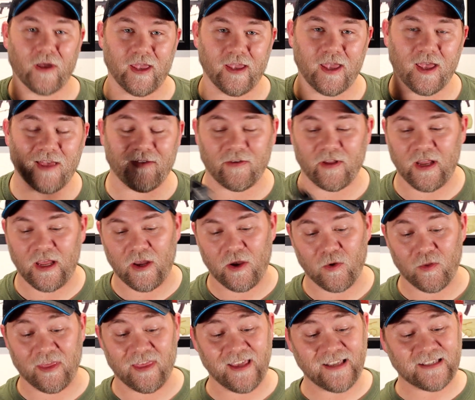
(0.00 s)
AK
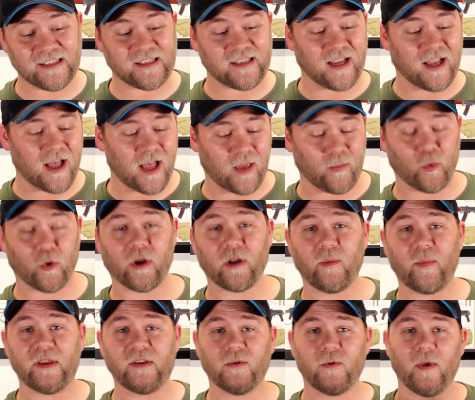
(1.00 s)
video. This time we're going to
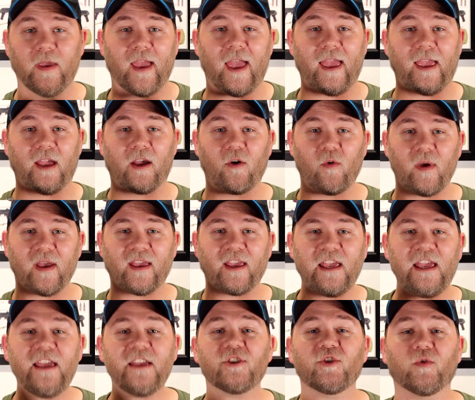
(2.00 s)
be doing a quick
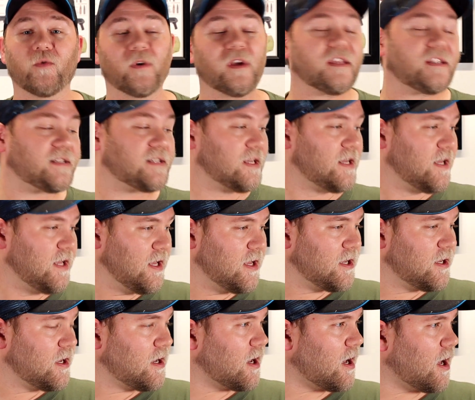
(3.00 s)
heat treat.
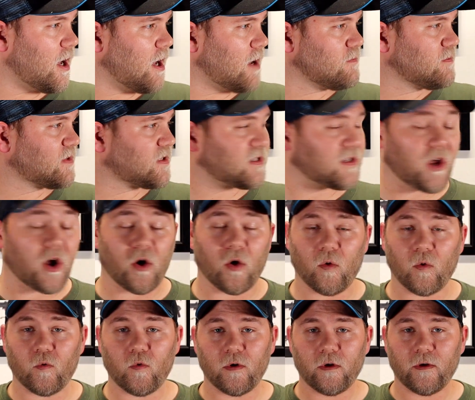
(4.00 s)
Um,
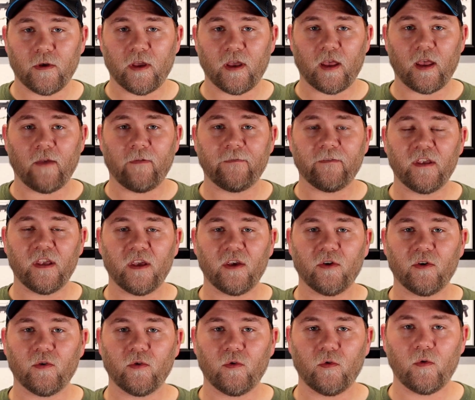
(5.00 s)
so if
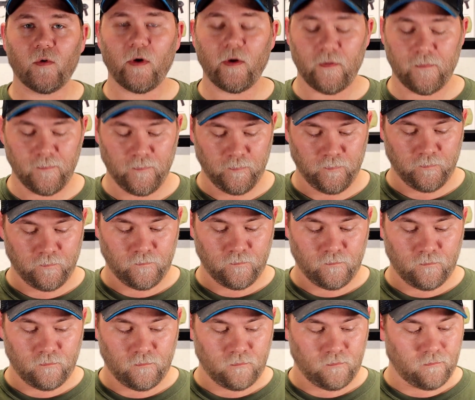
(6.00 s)
you
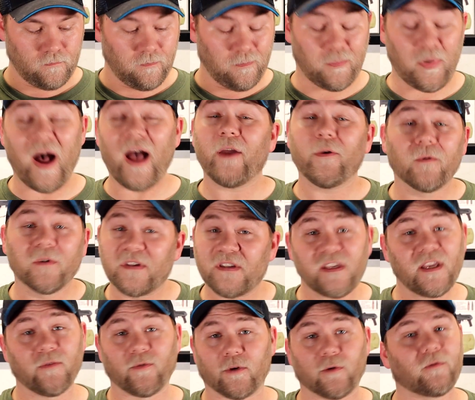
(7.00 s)
buy a
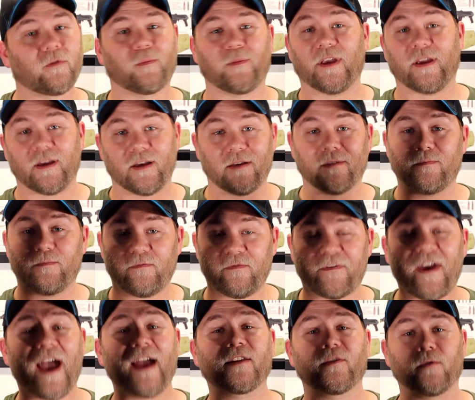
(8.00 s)
receiver from like a
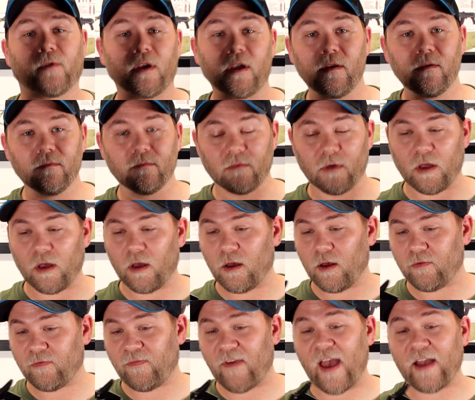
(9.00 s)
factory,
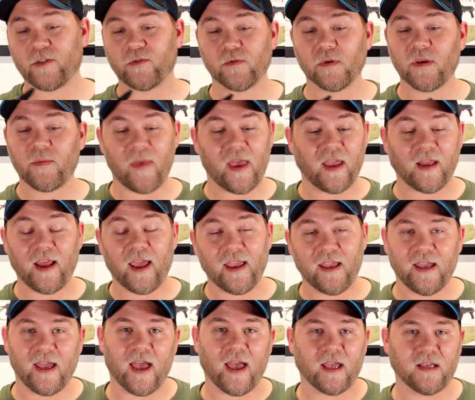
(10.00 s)
uh, factory made
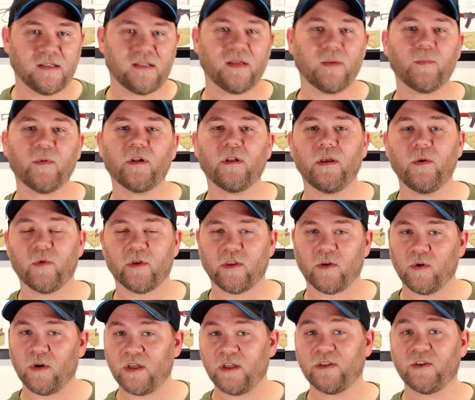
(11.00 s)
AK, typically what
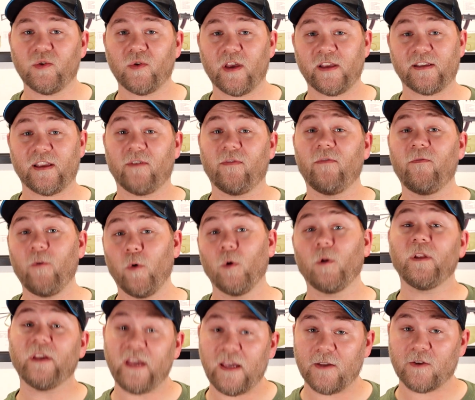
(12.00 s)
they're going to do is a
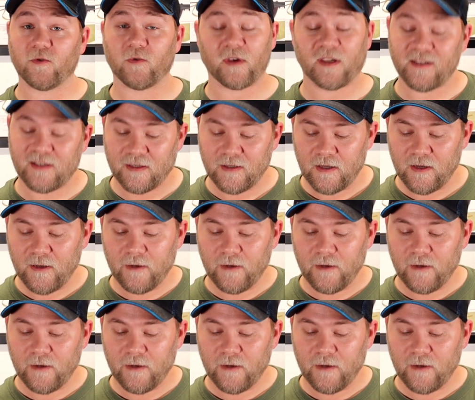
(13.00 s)
full heat treat.